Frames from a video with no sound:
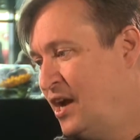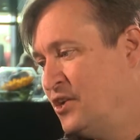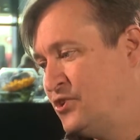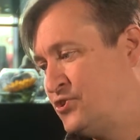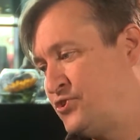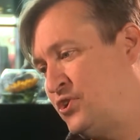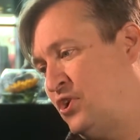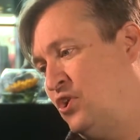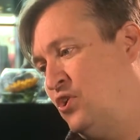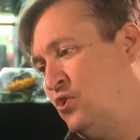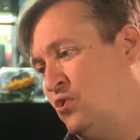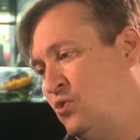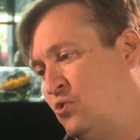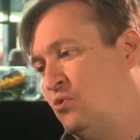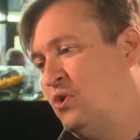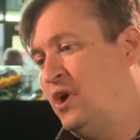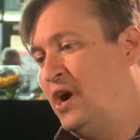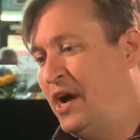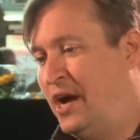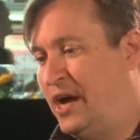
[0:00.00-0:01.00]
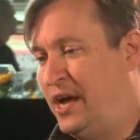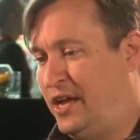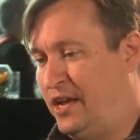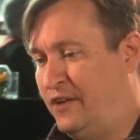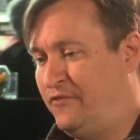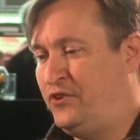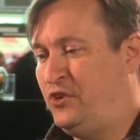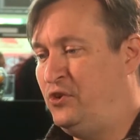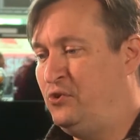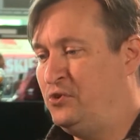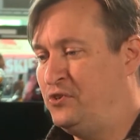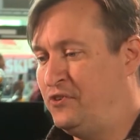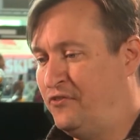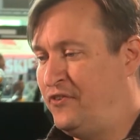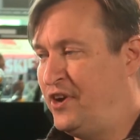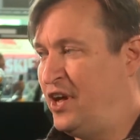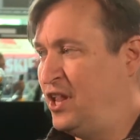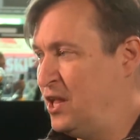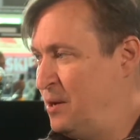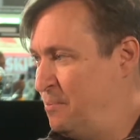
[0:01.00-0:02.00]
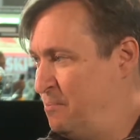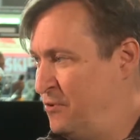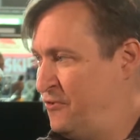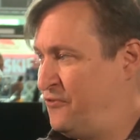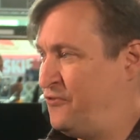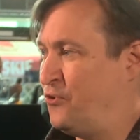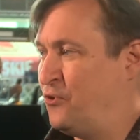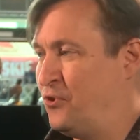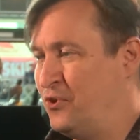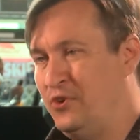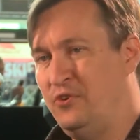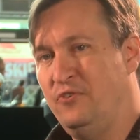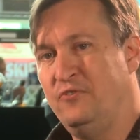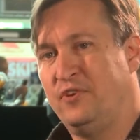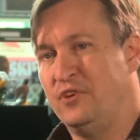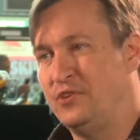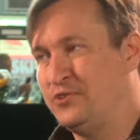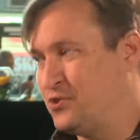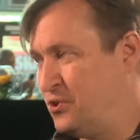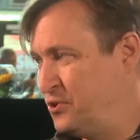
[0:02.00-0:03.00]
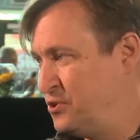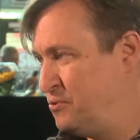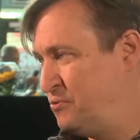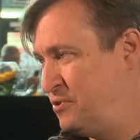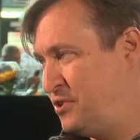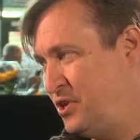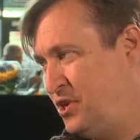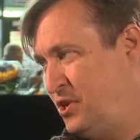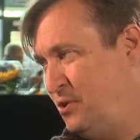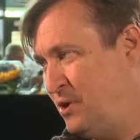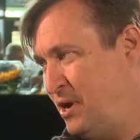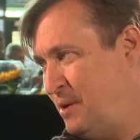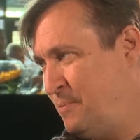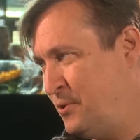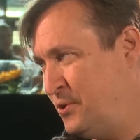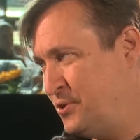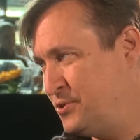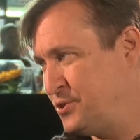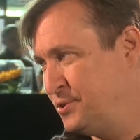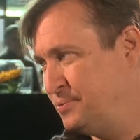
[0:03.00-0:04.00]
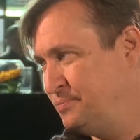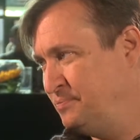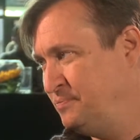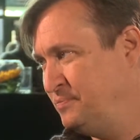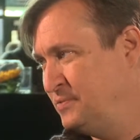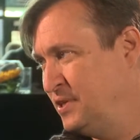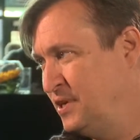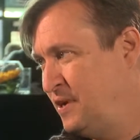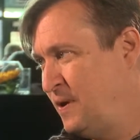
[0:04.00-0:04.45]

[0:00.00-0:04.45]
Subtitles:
So if you develop before you've consulted with a QA person,